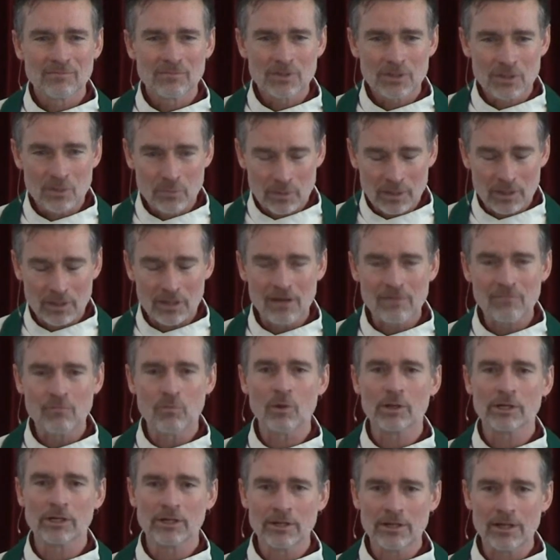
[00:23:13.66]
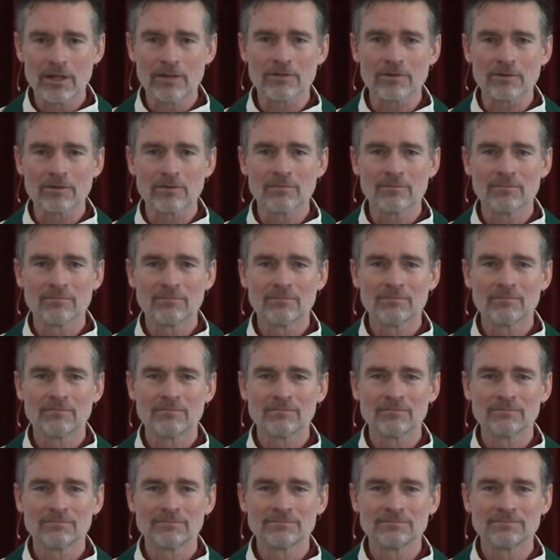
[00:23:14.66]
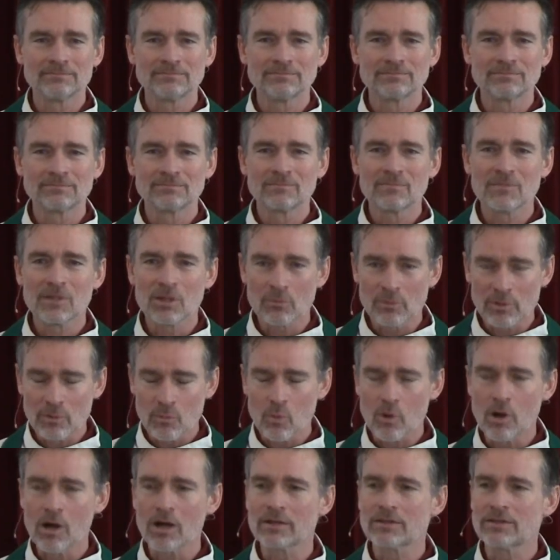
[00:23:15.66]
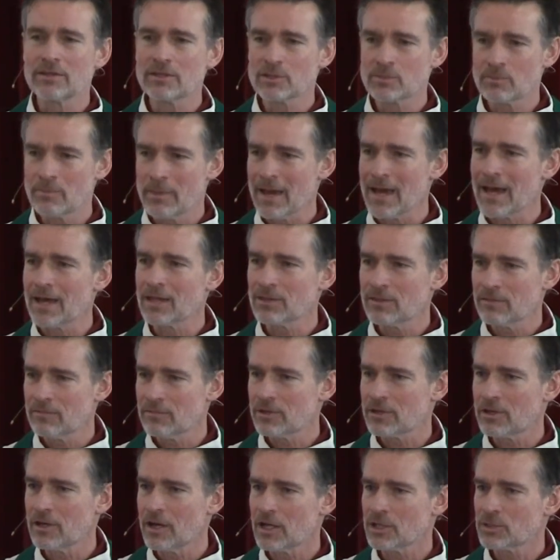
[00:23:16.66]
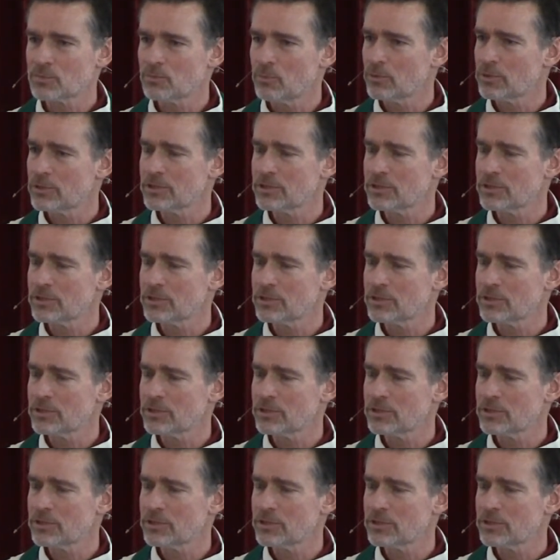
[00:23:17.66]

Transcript: that we love one another, that we walk this path of the gospel.